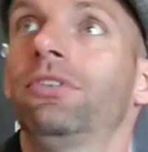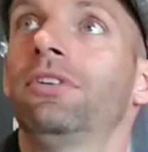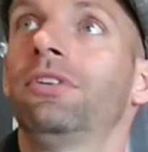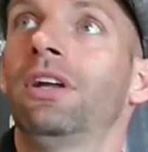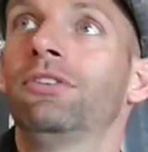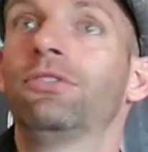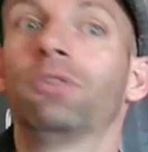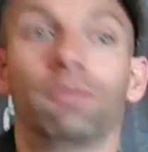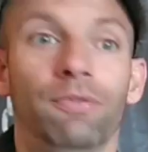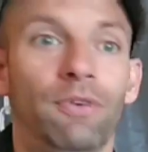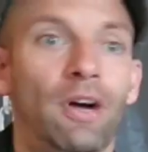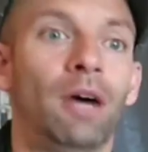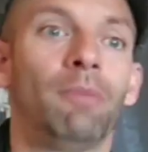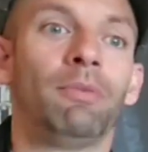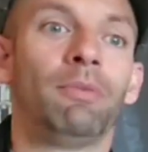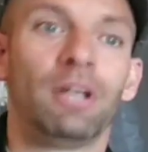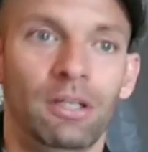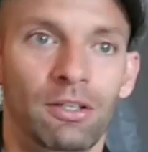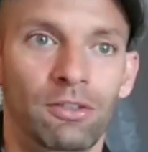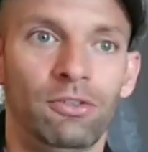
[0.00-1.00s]
And so
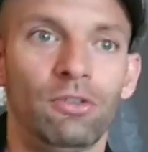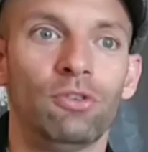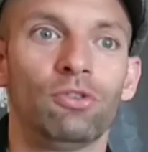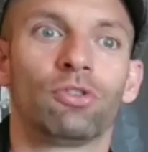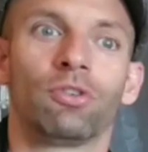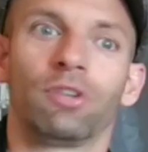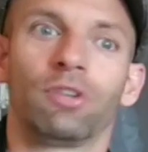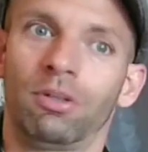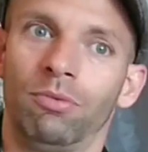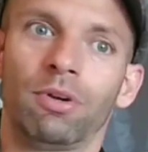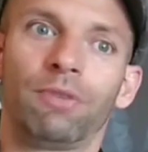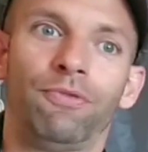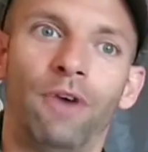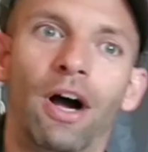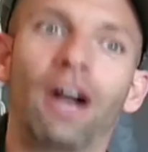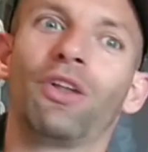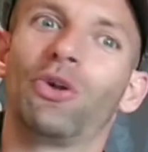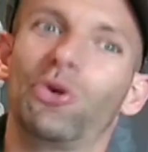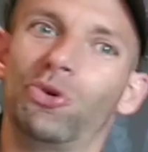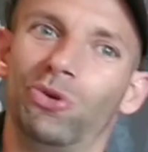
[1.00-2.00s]
vomiting is usually what
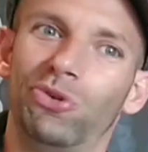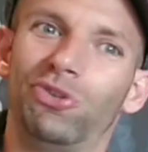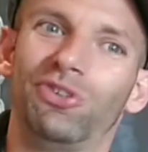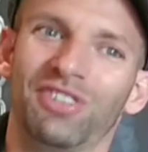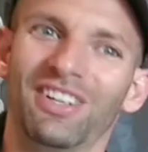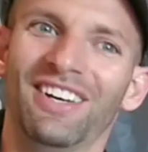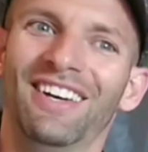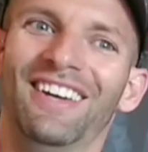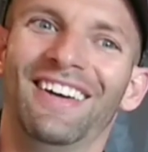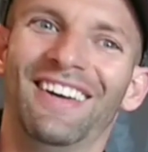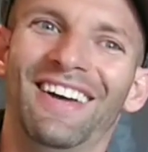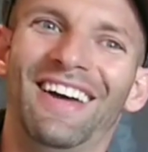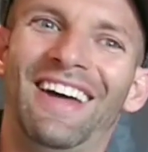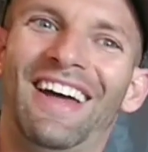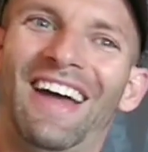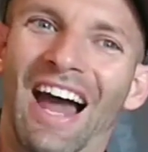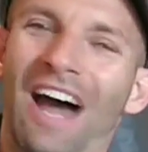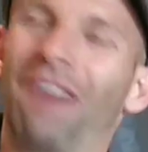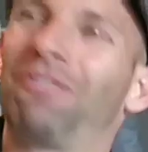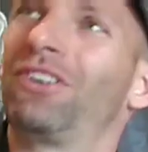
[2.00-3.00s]
follows
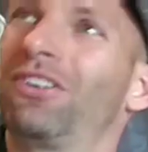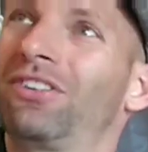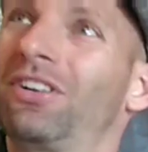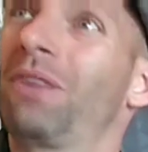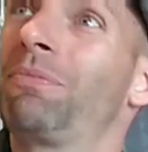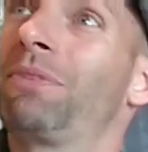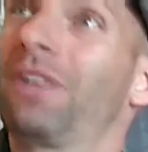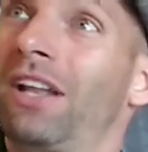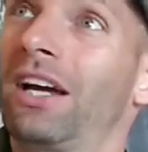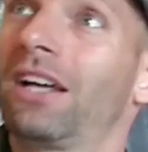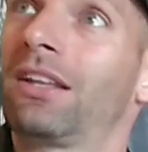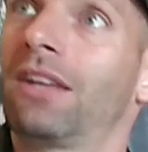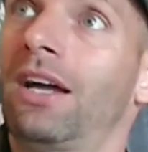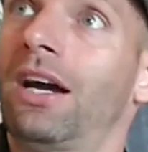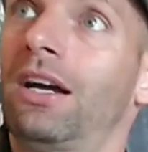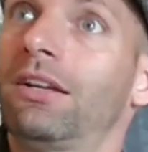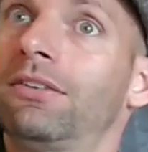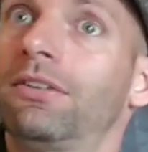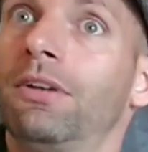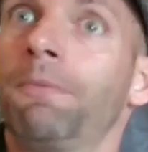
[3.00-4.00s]
after something like
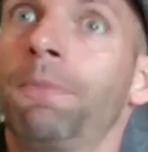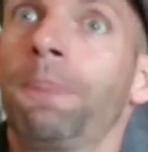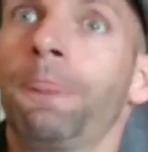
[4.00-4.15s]
that.